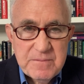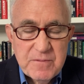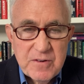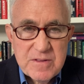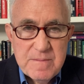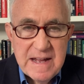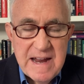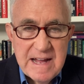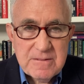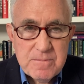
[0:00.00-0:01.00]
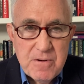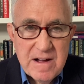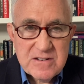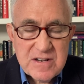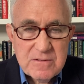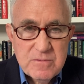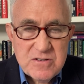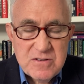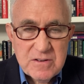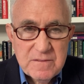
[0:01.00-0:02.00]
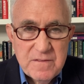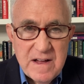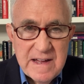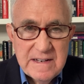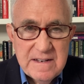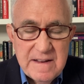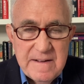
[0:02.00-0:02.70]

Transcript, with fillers: for the Manhattan Project, which you can find